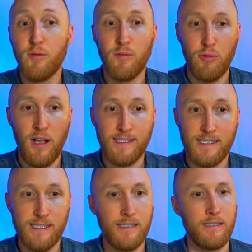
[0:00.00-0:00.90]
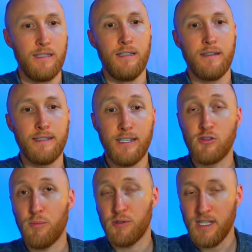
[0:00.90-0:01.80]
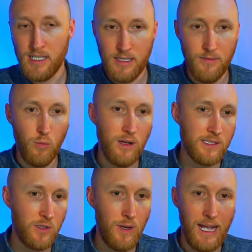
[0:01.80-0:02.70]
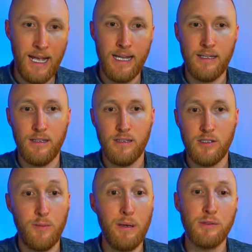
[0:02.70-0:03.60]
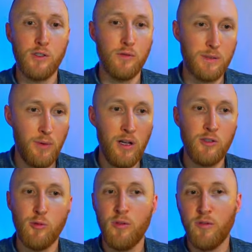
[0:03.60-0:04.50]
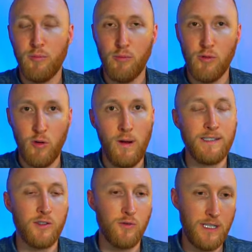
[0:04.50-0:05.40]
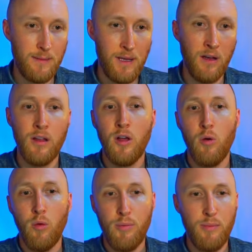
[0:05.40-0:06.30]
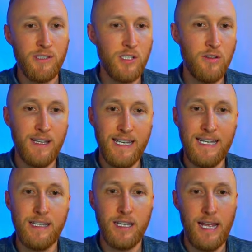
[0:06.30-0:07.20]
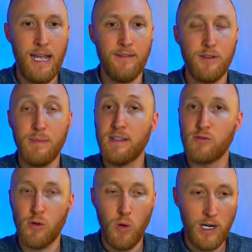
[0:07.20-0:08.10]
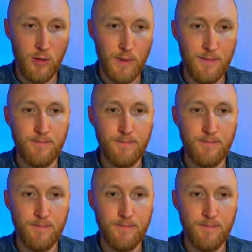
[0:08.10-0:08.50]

processes. The sales representative wants to be able to respond to approval requests through email. What permission do they need to have to meet this requirement?